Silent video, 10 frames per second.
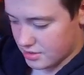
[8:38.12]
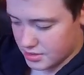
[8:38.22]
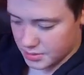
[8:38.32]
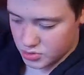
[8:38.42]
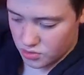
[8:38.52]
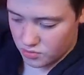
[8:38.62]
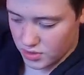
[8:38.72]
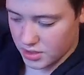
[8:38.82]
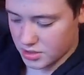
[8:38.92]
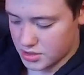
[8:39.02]
some sort of
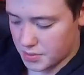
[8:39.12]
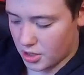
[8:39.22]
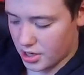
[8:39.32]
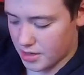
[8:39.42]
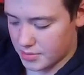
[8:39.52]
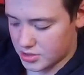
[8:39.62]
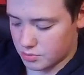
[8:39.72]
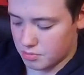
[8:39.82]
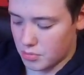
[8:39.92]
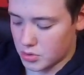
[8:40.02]
really good Spark M, this will
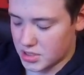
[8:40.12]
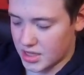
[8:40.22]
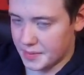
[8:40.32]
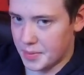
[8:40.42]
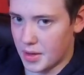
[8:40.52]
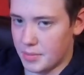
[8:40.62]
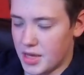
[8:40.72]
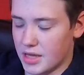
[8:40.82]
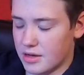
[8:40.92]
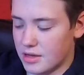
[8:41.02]
most likely be my
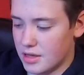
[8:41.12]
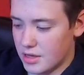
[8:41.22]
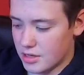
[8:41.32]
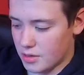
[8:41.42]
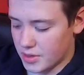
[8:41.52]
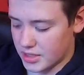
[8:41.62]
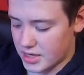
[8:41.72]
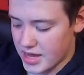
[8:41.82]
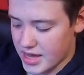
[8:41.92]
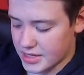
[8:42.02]
main going into
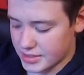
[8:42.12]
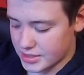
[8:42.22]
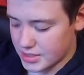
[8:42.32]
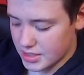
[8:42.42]
Nats.